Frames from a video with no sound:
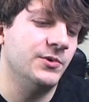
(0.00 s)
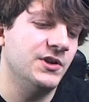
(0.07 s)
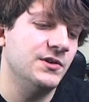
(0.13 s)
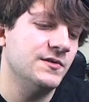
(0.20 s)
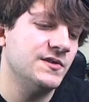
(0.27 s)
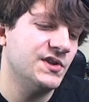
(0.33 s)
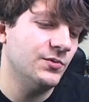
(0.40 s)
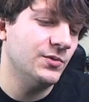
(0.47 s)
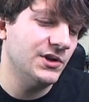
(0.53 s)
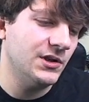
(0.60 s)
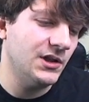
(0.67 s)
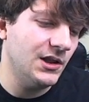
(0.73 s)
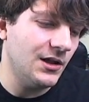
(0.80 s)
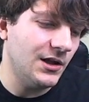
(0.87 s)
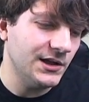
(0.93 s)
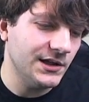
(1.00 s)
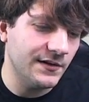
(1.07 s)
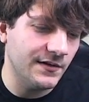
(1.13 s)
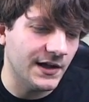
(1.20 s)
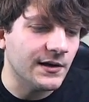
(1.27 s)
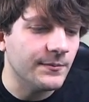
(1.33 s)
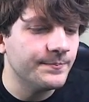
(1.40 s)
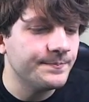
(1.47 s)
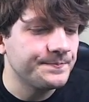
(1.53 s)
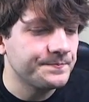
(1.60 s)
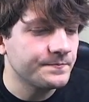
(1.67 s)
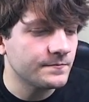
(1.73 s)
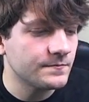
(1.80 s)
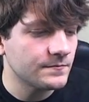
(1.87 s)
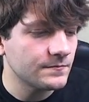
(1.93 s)
we'll use the word log then.
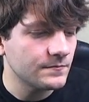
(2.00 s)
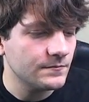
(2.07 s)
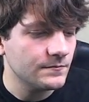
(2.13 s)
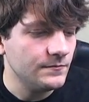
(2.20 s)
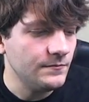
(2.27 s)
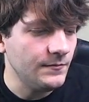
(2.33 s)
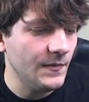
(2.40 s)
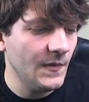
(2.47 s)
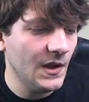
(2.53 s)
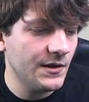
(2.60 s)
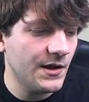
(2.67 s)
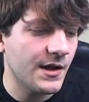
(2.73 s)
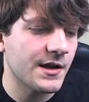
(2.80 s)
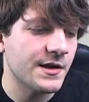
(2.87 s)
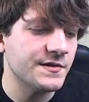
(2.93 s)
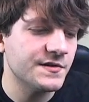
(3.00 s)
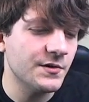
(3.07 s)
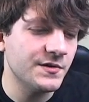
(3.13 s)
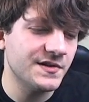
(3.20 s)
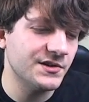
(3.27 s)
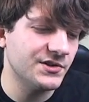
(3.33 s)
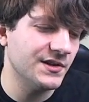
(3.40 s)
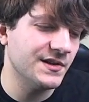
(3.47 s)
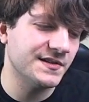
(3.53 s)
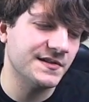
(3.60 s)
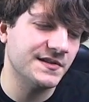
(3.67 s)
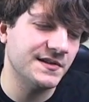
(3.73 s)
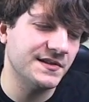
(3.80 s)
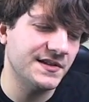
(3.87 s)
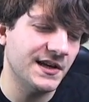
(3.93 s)
Uh, so essentially, this
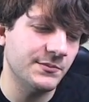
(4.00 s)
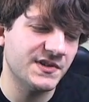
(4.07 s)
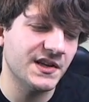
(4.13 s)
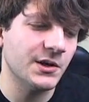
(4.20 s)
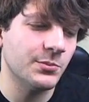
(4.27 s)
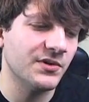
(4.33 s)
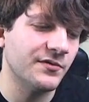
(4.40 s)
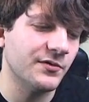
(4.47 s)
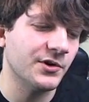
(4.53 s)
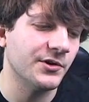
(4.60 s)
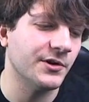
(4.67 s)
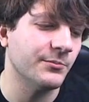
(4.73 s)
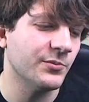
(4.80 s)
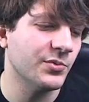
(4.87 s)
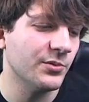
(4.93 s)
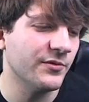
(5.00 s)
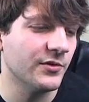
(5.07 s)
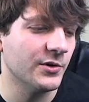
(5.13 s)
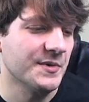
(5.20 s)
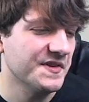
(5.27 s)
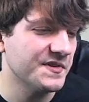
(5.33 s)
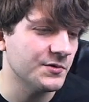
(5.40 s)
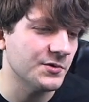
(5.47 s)
is the same set of perform performance